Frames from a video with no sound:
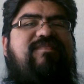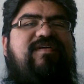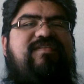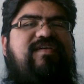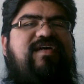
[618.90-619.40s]

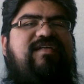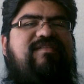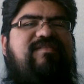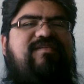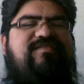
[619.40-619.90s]
But yeah,
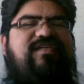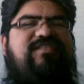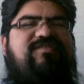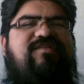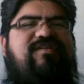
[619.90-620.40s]
those
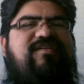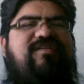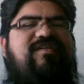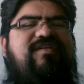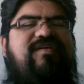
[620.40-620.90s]
days are gone.
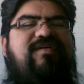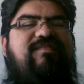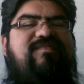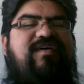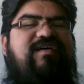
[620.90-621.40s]

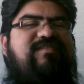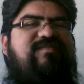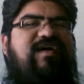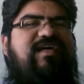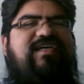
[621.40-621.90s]
So I
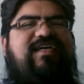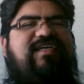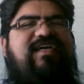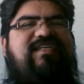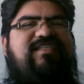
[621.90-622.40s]

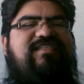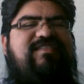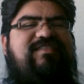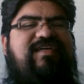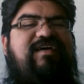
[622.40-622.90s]

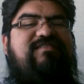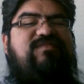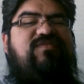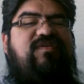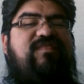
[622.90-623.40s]
have
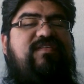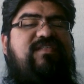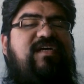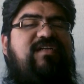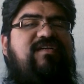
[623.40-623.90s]
some sort of
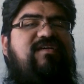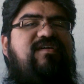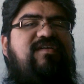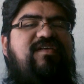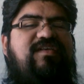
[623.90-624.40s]
insight,
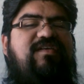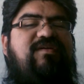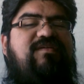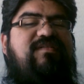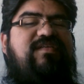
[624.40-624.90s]

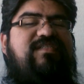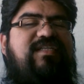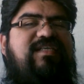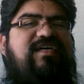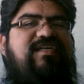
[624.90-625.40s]
on things
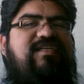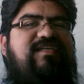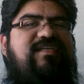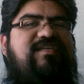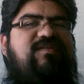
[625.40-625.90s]
like that.
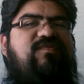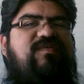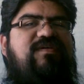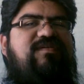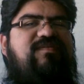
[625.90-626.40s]

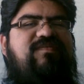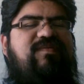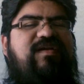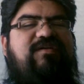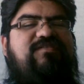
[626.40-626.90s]

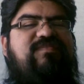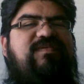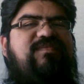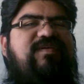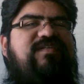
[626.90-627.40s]
What areas would
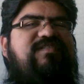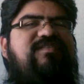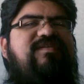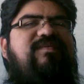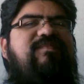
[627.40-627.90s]
be best.
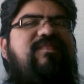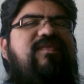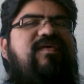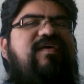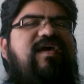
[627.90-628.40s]

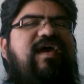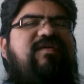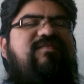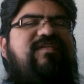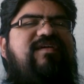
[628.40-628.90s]

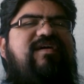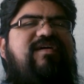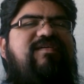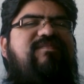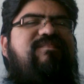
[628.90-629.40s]
And really,
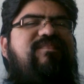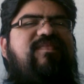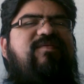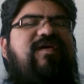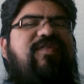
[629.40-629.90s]

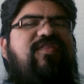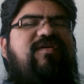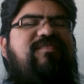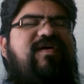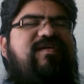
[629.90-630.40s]
the way I
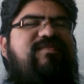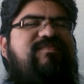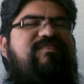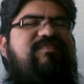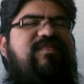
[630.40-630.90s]
think about it
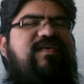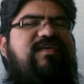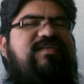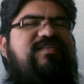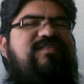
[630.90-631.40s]

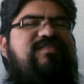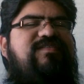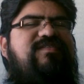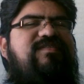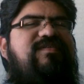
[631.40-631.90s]

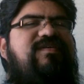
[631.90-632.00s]
is,